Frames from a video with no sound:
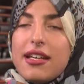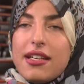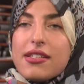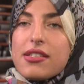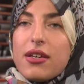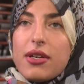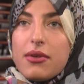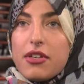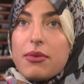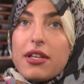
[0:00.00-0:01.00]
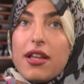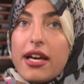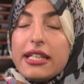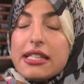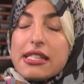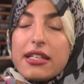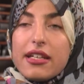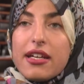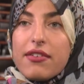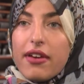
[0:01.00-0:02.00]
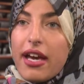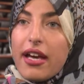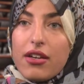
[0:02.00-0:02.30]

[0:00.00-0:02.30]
And so it would have been a lot easier if I had